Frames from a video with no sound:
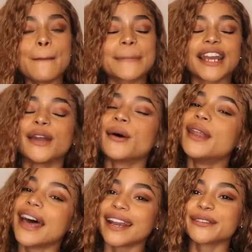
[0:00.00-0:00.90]
But I
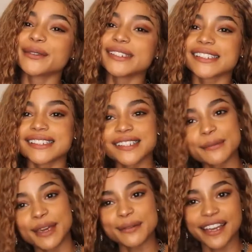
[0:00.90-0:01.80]
know not everyone's into the
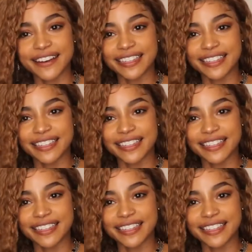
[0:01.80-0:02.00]
baby hair